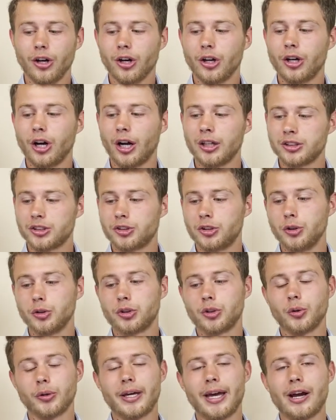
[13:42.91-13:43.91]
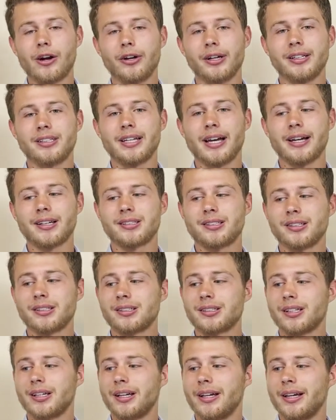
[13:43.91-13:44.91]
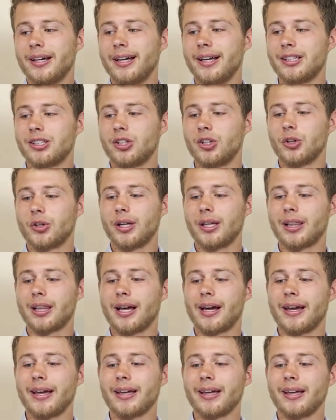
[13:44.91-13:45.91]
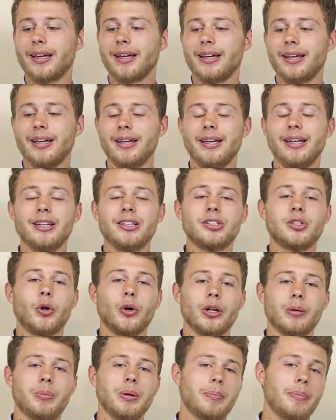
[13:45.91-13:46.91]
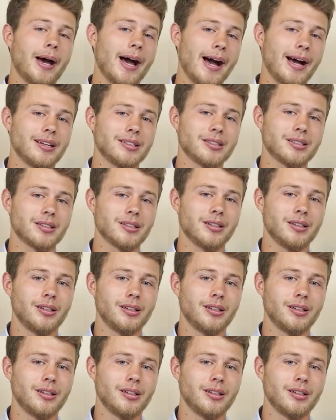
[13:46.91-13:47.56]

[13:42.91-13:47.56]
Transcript: constitutional carry in Texas is looking like it is going to be passed.